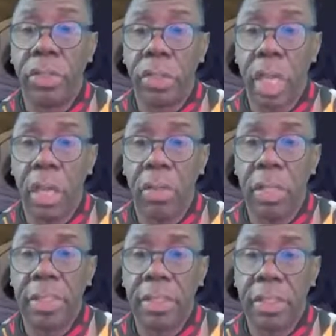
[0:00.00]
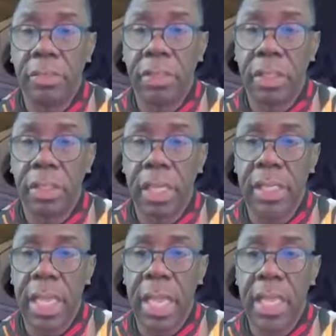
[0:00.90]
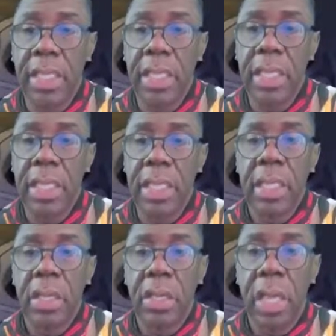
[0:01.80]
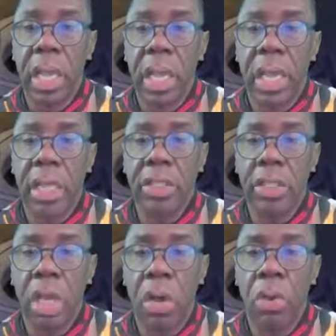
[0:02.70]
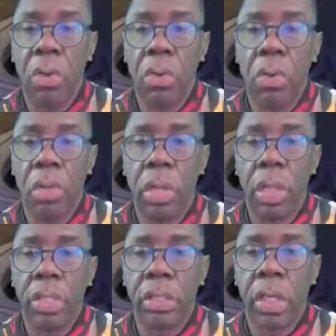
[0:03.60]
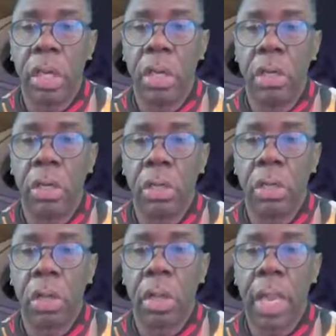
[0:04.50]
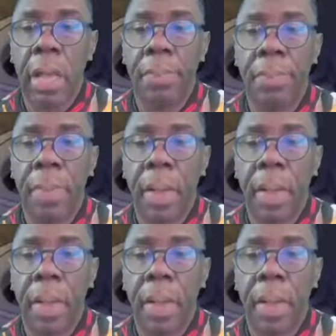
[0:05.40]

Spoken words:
new show. Let me restate that, and that show is called our